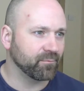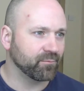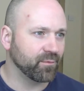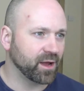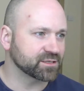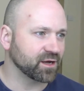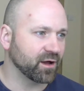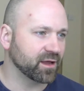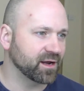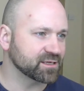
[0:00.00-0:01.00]
which
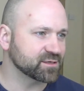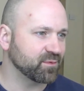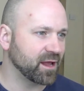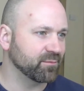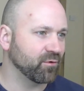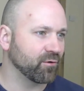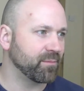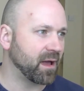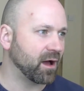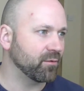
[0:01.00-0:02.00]
I can explain more
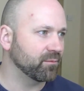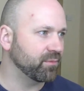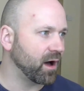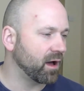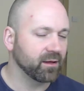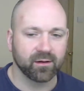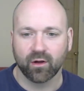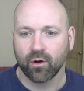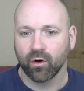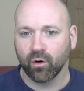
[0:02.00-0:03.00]
about. But
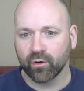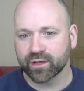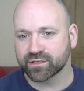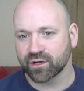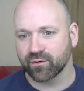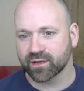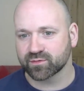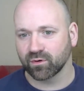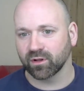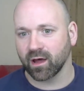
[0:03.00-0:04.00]
all you do is
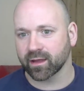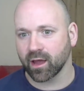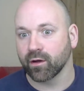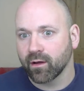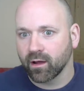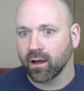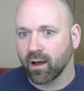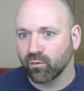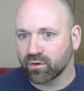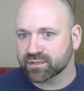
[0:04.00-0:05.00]
we'll like go,
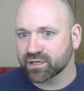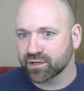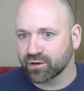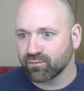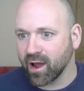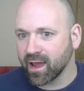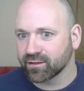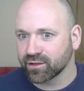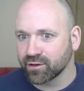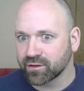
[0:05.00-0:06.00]
what's a good way
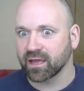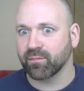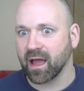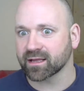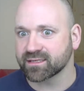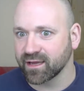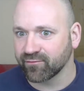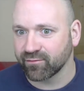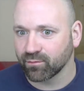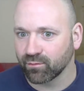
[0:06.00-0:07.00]
that you keep
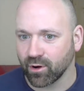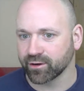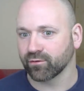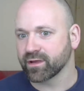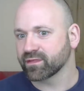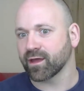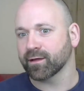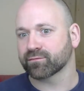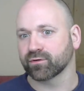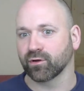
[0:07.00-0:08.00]
active when you're either
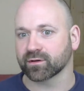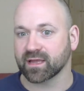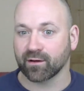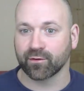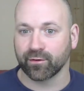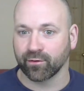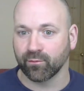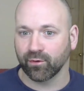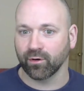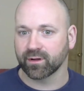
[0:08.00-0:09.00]
going through lockdown or you're on
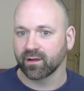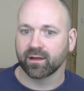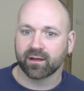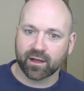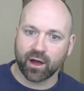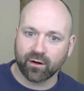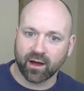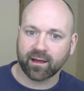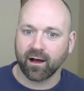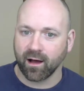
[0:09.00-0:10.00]
board? Go
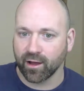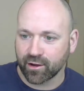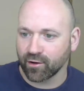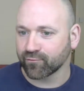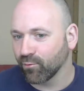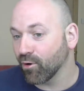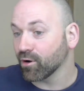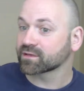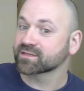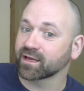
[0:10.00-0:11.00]
like, I go for a
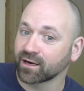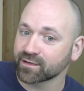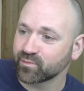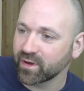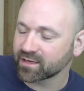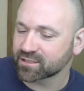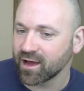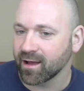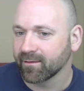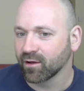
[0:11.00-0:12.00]
walk, take a nice
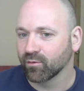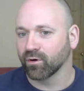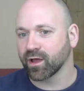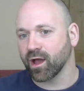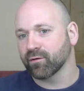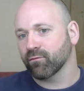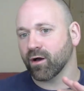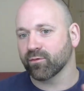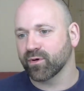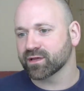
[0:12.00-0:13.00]
picture. We'll go,
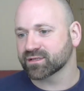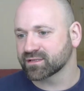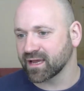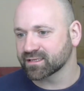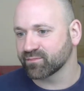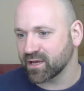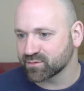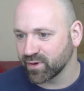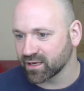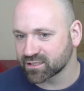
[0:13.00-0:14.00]
right, the person who takes the
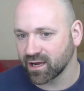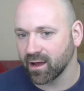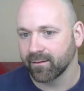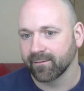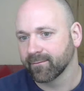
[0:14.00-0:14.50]
best picture,